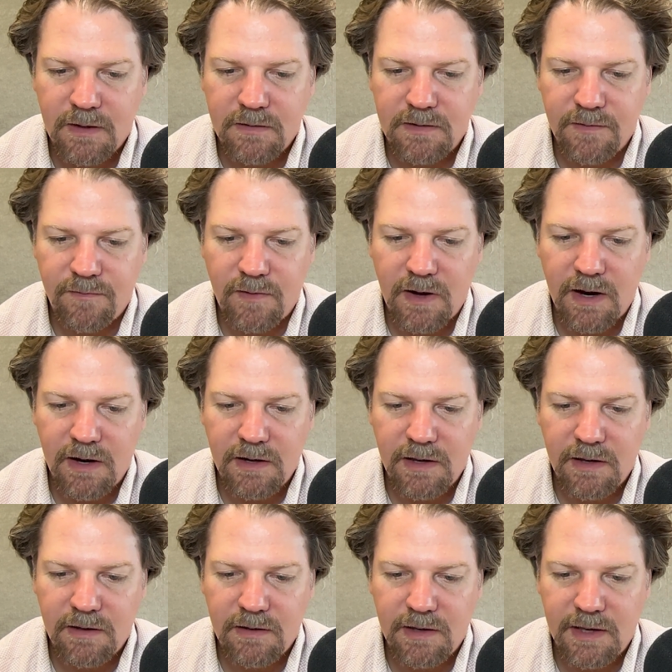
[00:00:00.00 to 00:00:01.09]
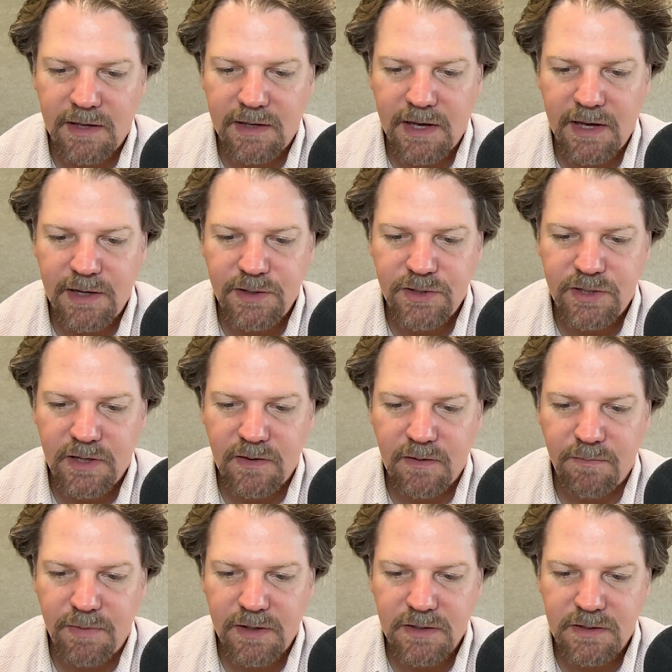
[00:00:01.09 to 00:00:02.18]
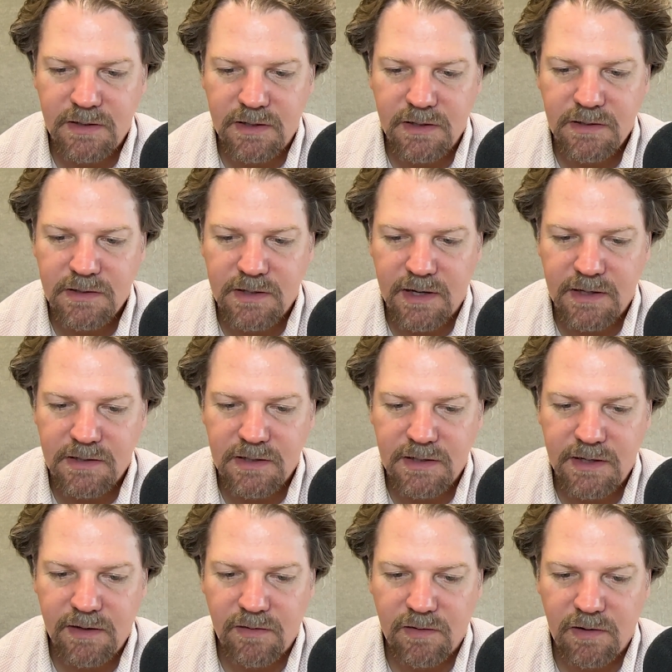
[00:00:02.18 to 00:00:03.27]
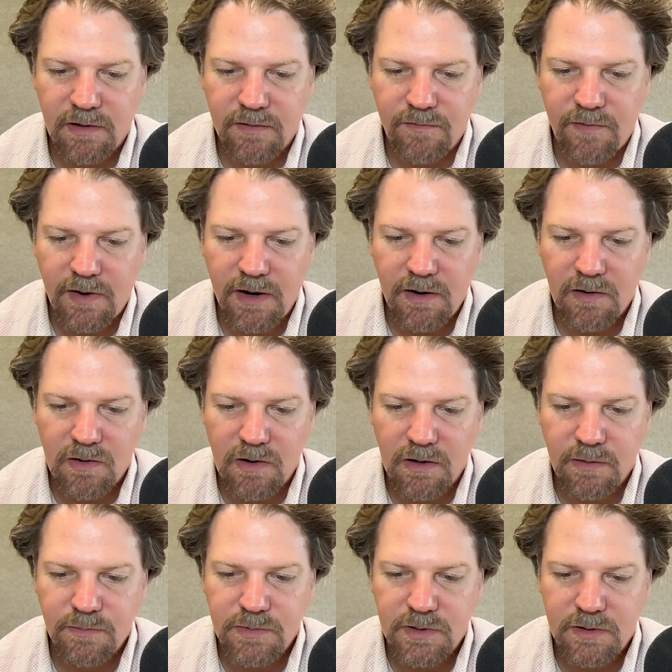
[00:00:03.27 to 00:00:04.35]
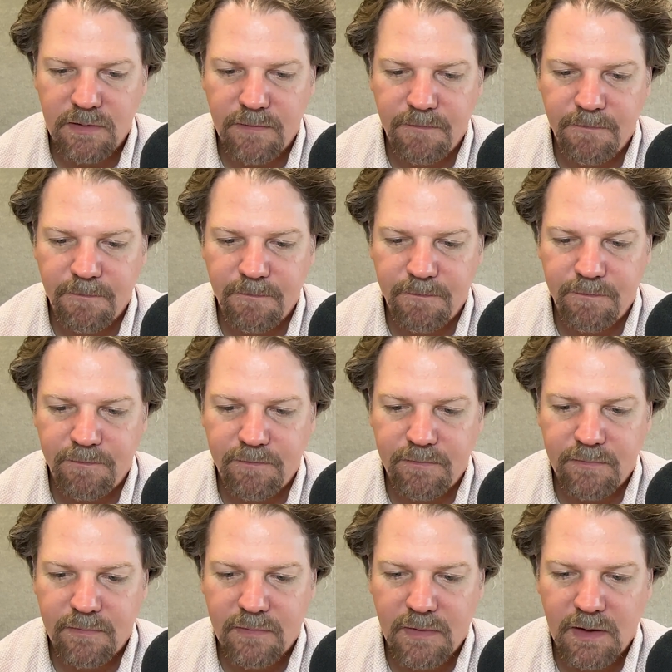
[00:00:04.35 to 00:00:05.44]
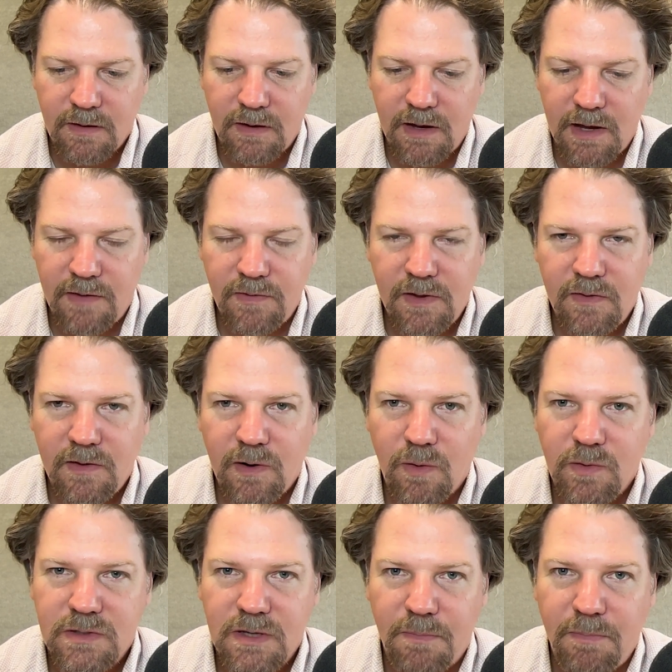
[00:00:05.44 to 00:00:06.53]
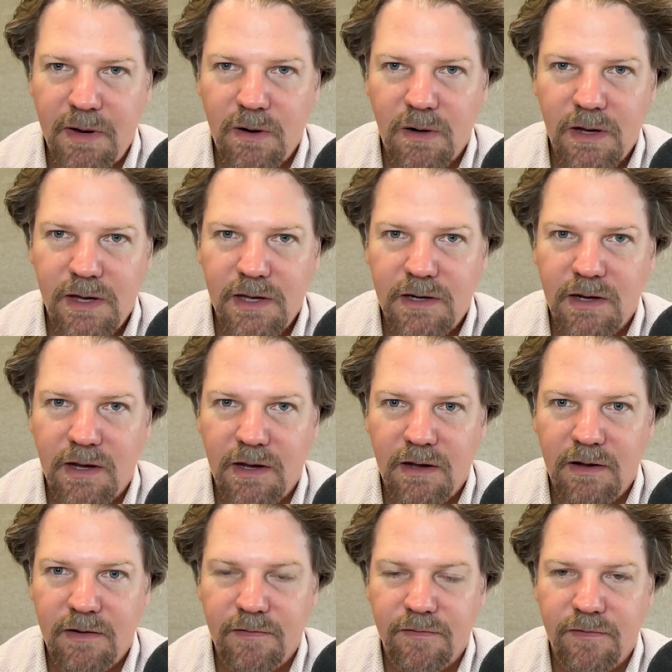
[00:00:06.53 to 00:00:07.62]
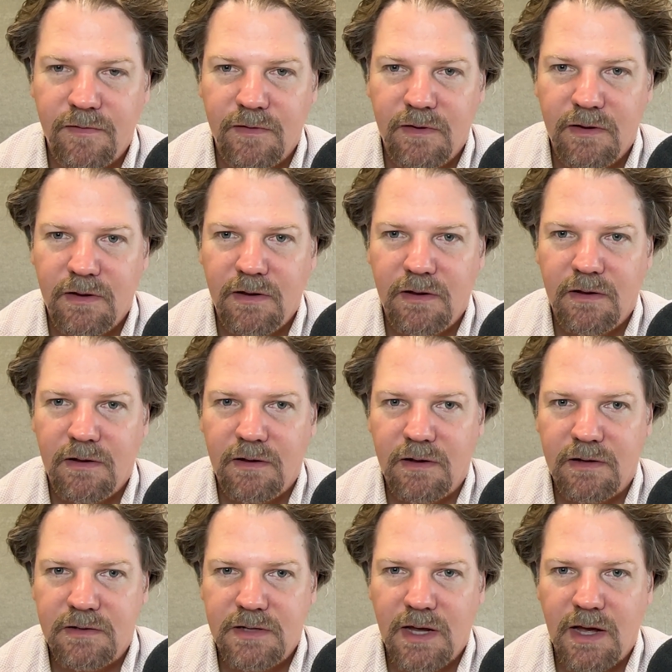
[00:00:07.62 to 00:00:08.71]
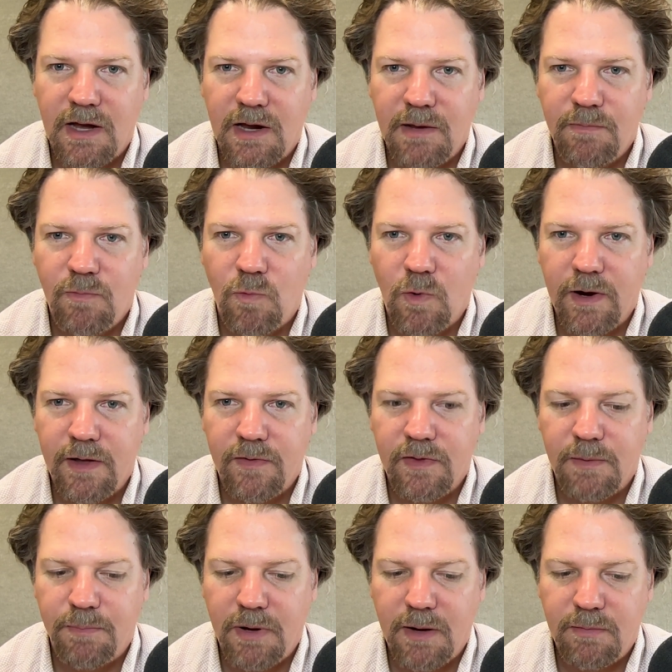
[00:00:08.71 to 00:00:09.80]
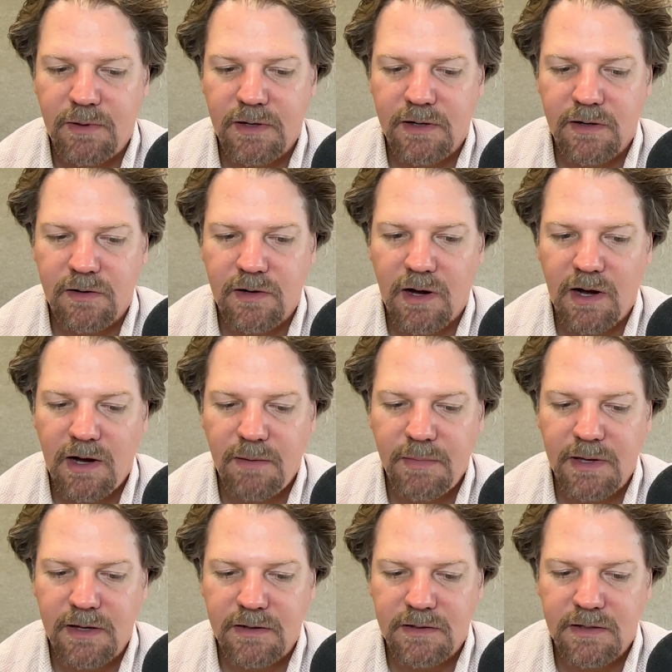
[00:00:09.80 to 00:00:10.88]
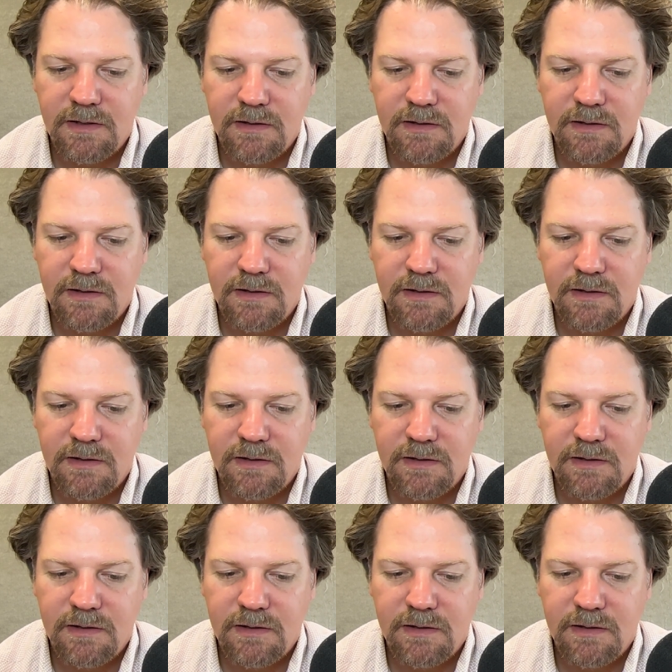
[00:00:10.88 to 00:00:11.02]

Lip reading: defining engaged in the business as a dealer in firearms. And then there was a period of time when the public could comment.